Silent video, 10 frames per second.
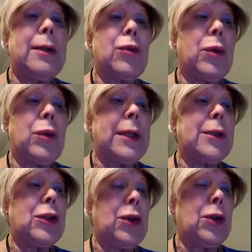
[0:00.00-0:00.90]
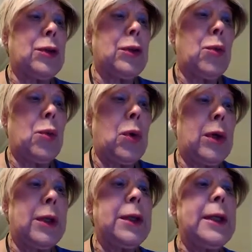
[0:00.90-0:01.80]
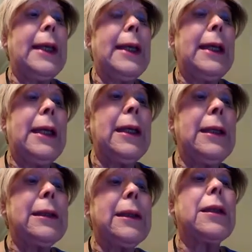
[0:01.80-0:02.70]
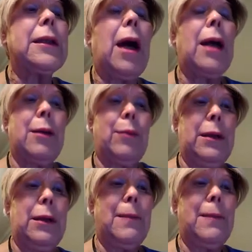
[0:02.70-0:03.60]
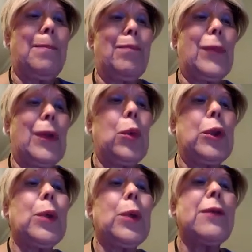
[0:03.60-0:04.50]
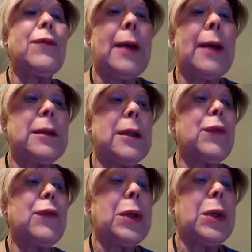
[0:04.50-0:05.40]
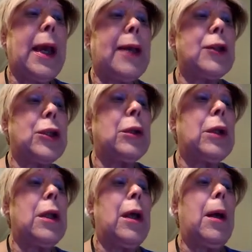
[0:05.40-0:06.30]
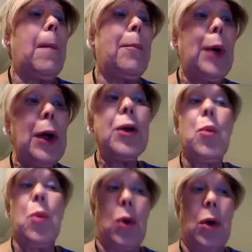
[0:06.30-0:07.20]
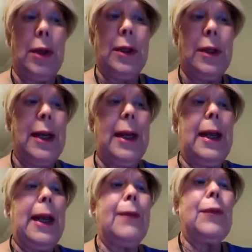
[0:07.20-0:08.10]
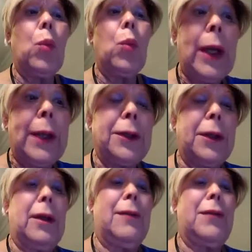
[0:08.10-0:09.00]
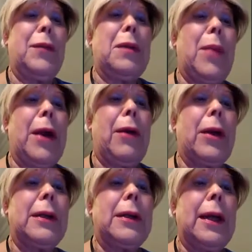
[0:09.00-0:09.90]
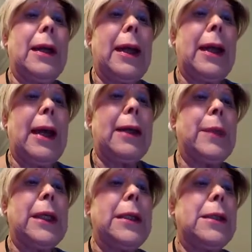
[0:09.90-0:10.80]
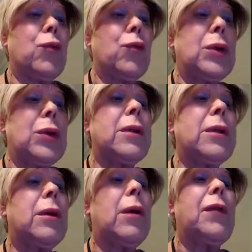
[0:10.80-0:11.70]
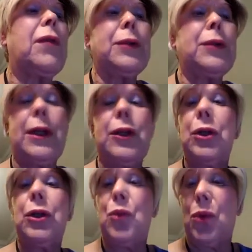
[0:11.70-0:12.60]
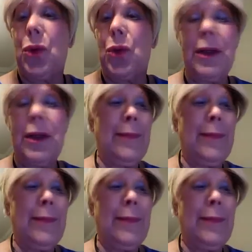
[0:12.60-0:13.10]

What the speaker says: Critics Circle Award. Eat the Document, which was finalist for the National Book Award and the winner of the American Academy's Rosenthal Foundation Award.